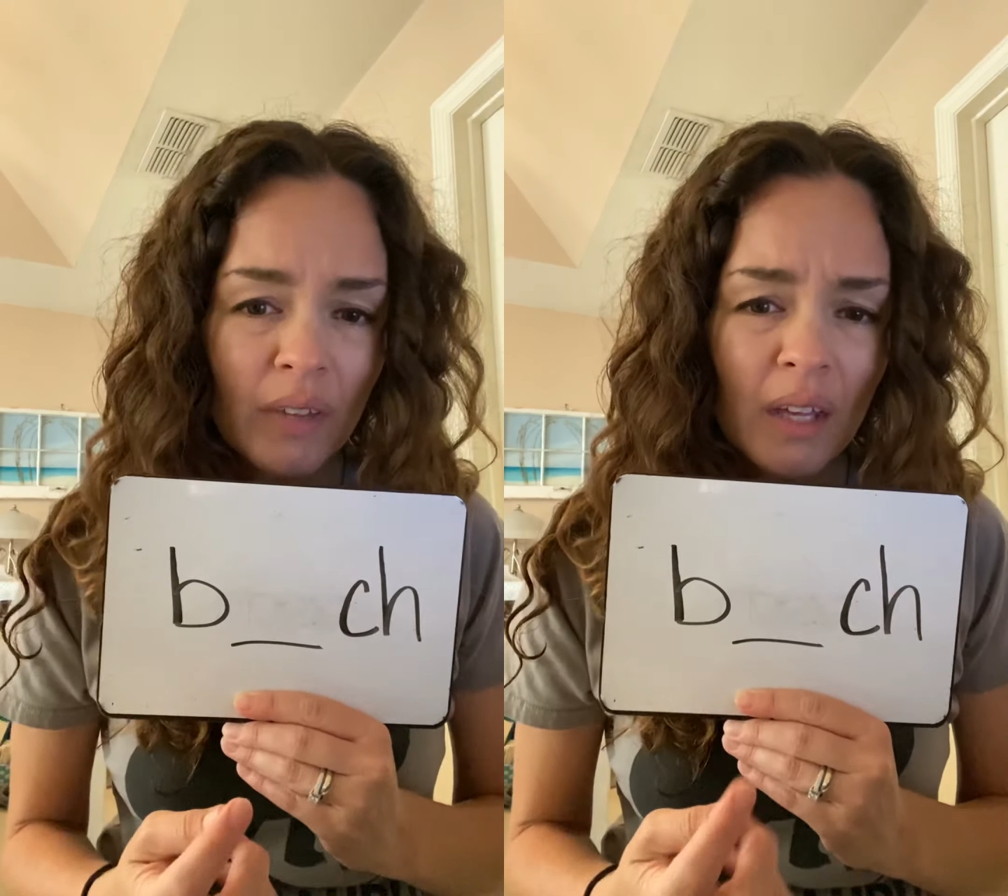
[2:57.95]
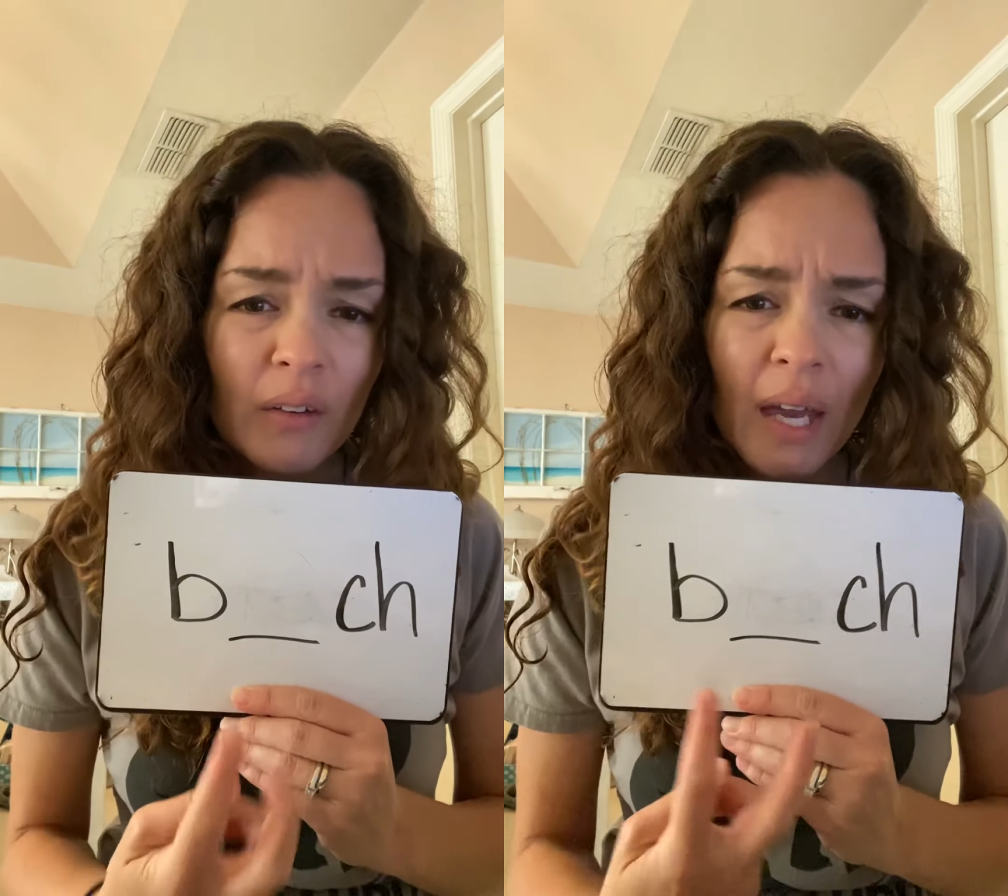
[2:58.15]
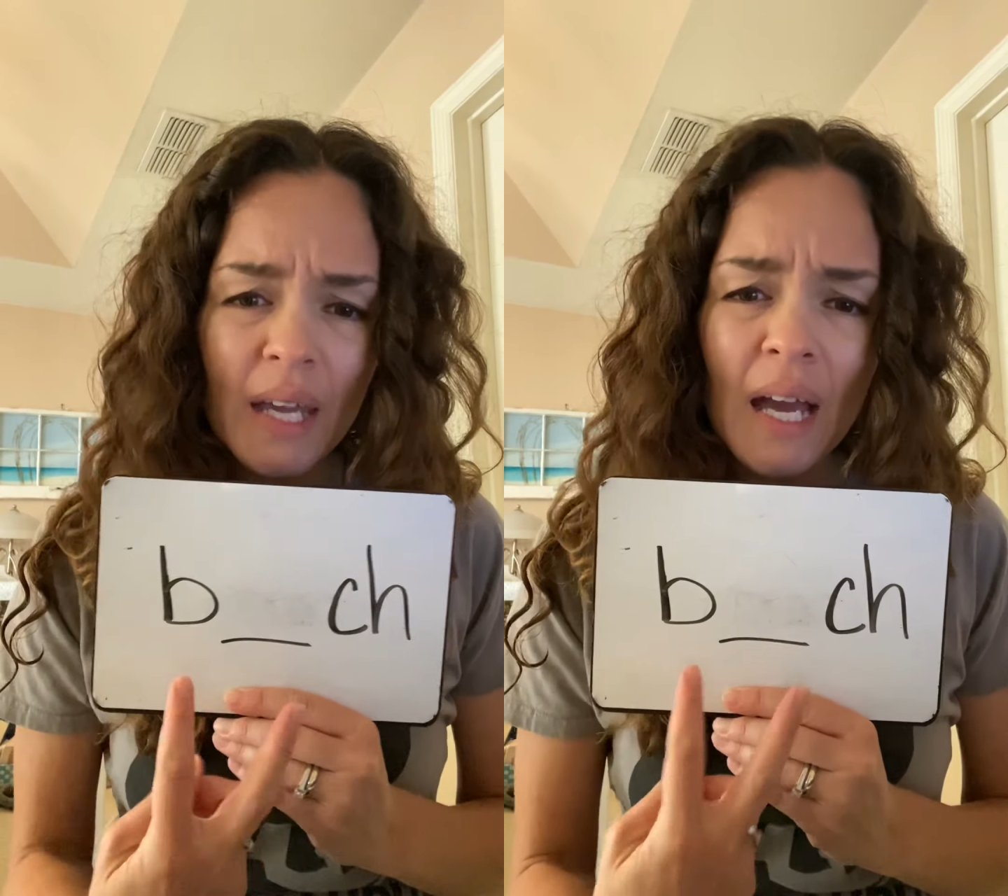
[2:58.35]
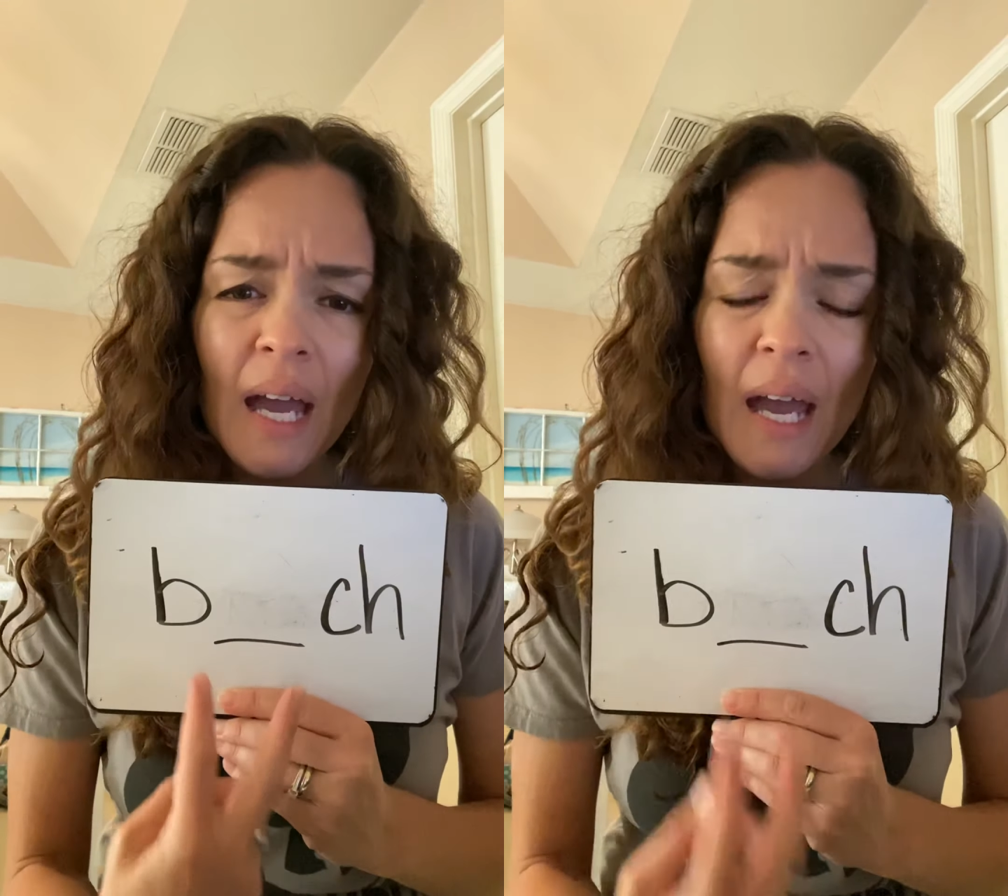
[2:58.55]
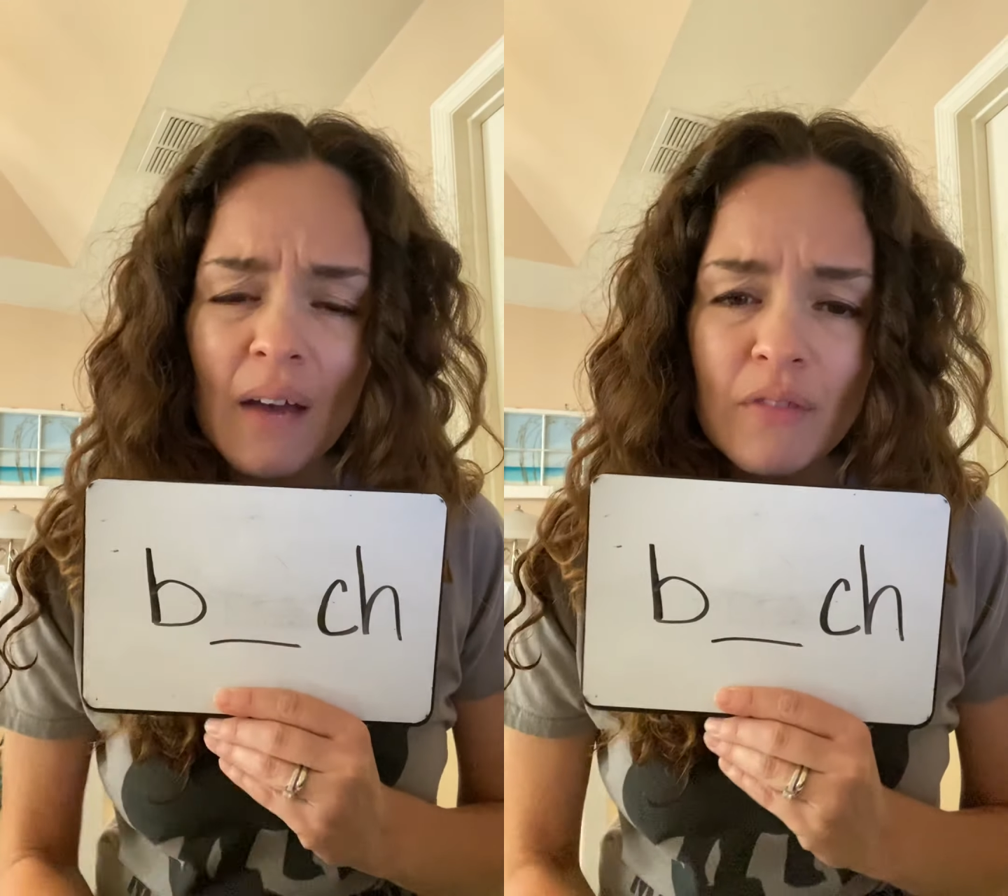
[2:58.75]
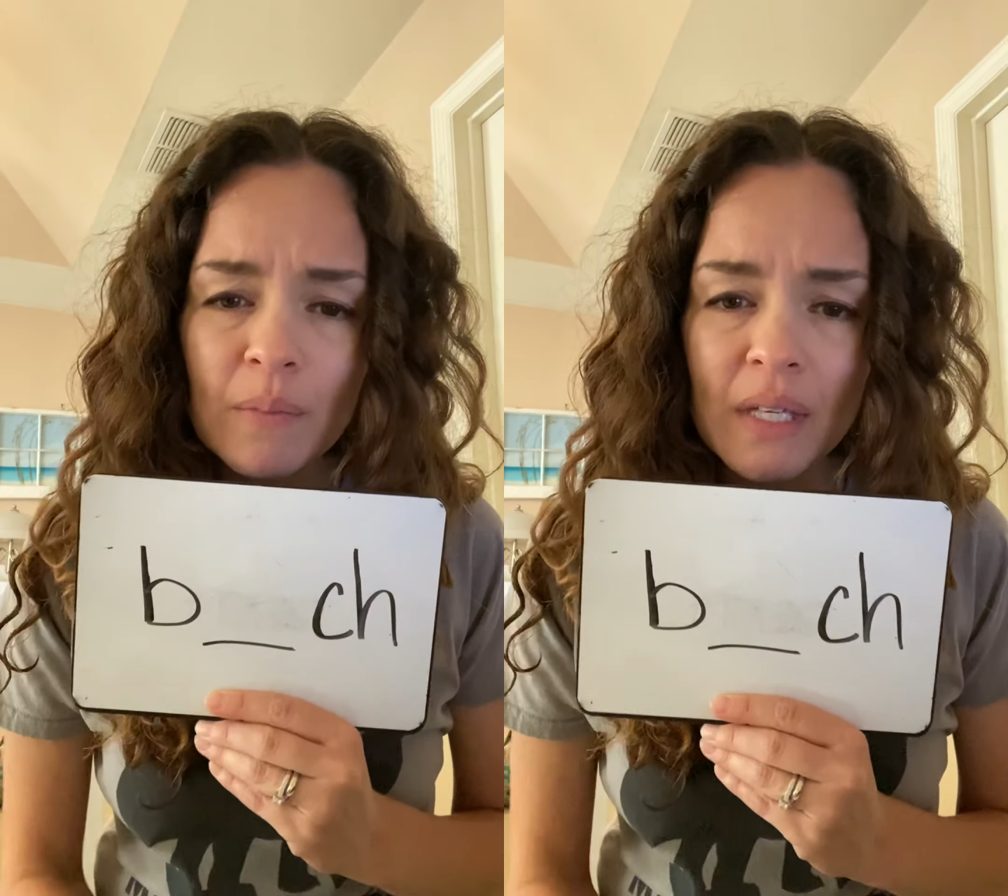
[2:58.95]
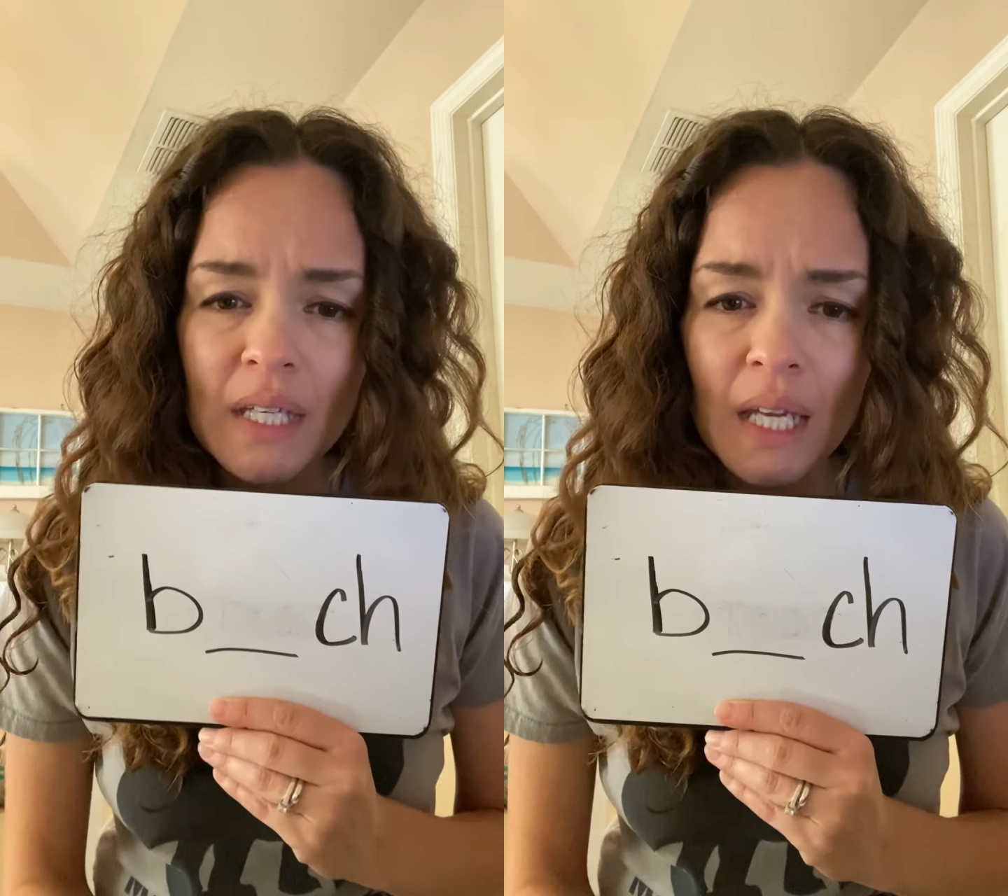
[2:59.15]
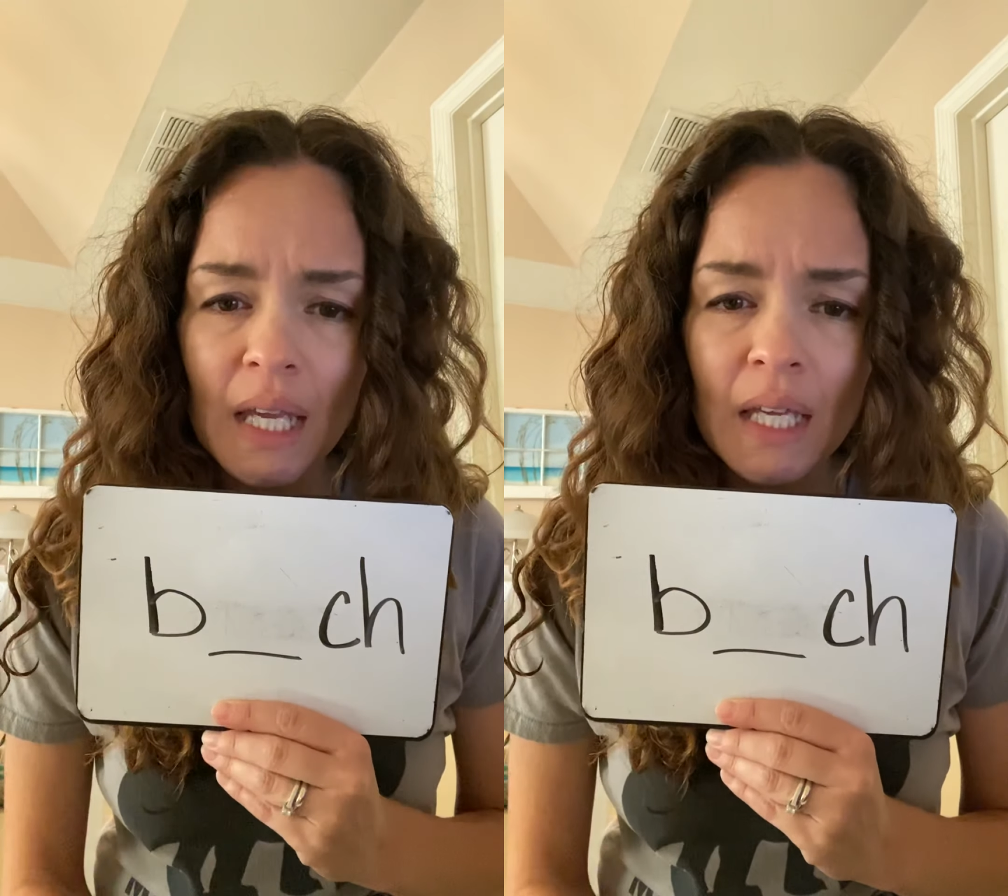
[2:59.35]
Okay, I have the
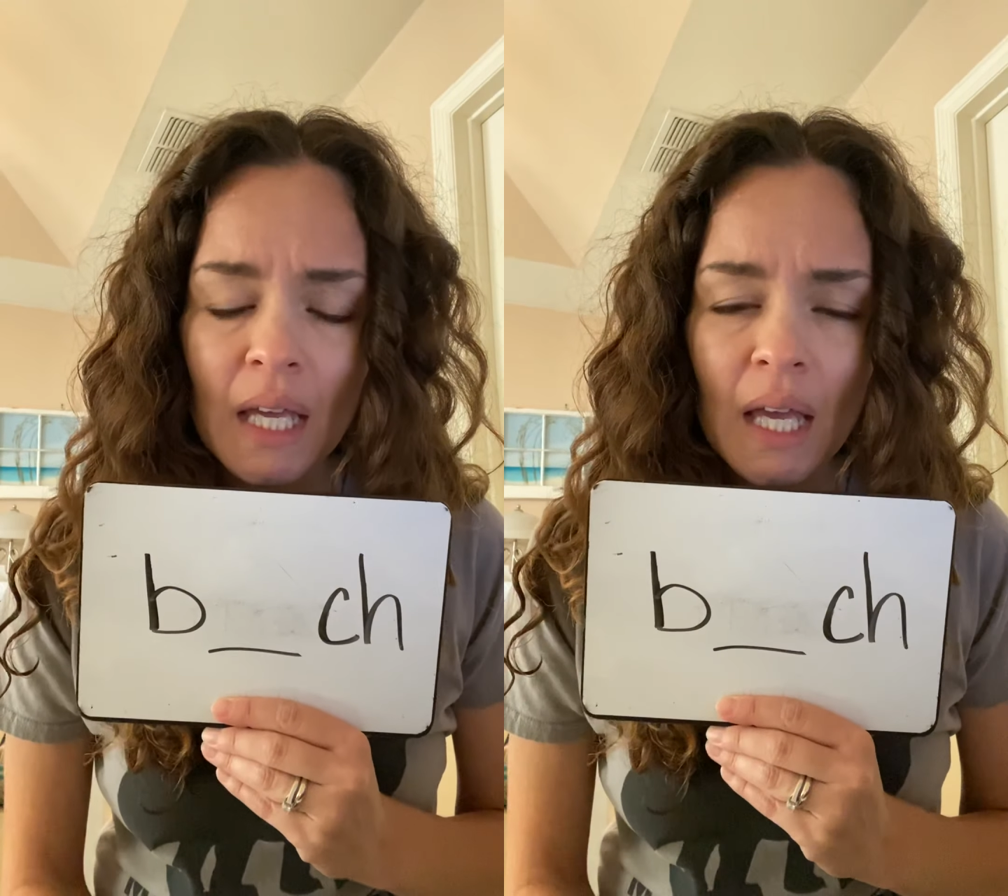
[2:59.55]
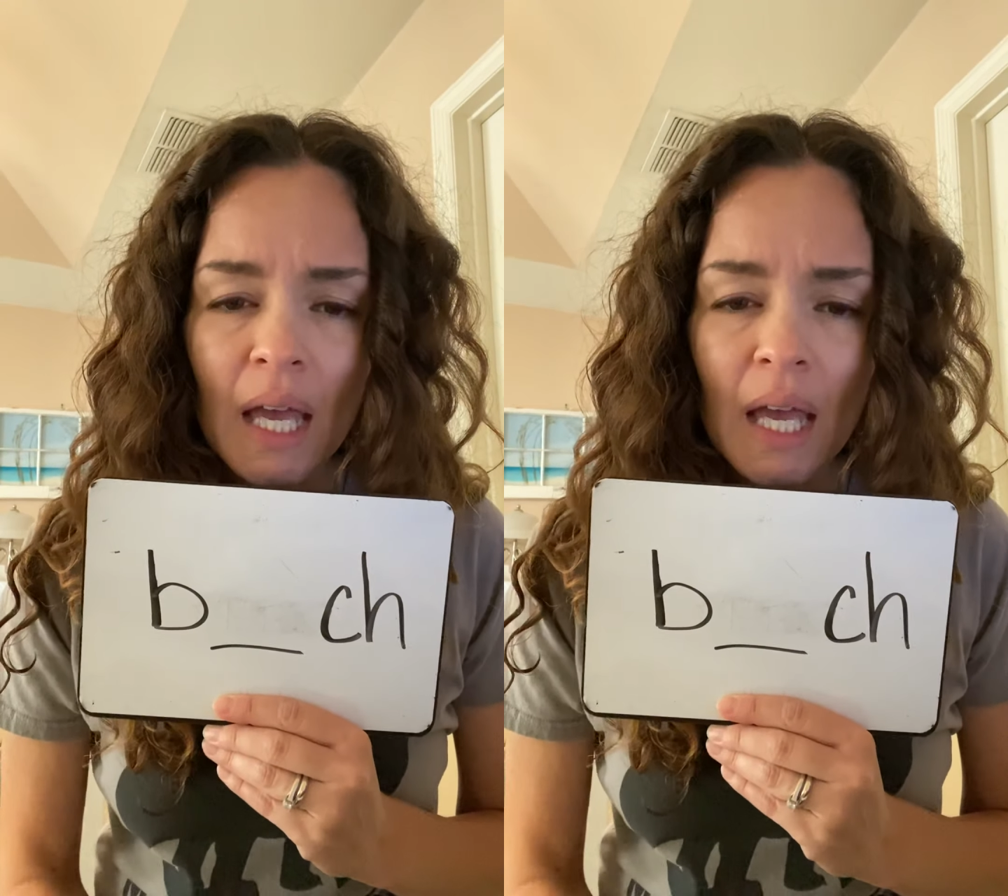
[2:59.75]
beginning